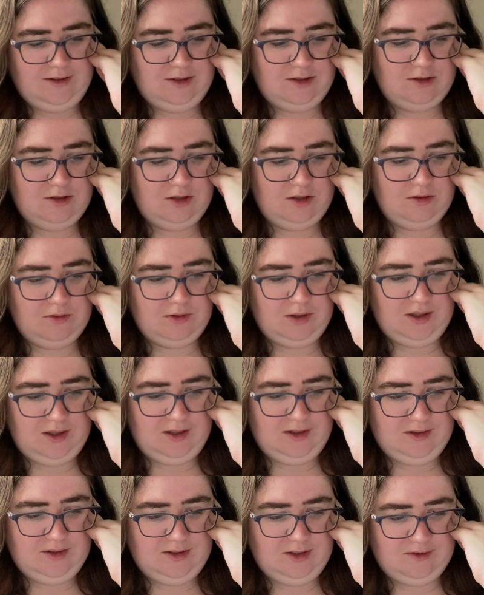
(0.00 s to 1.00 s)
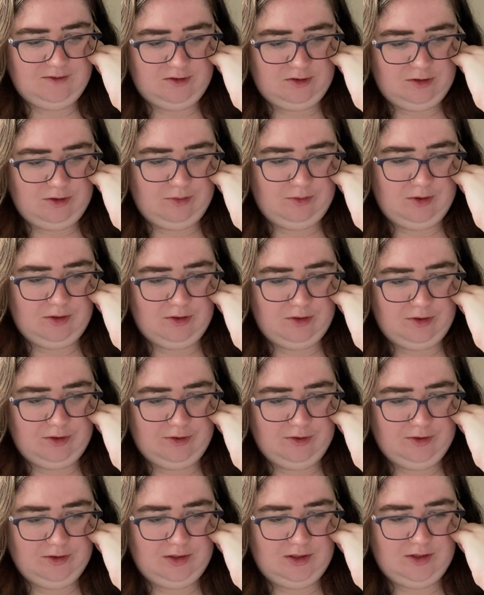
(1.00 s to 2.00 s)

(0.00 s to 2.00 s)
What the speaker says: Snow White and the Seven Dwarfs.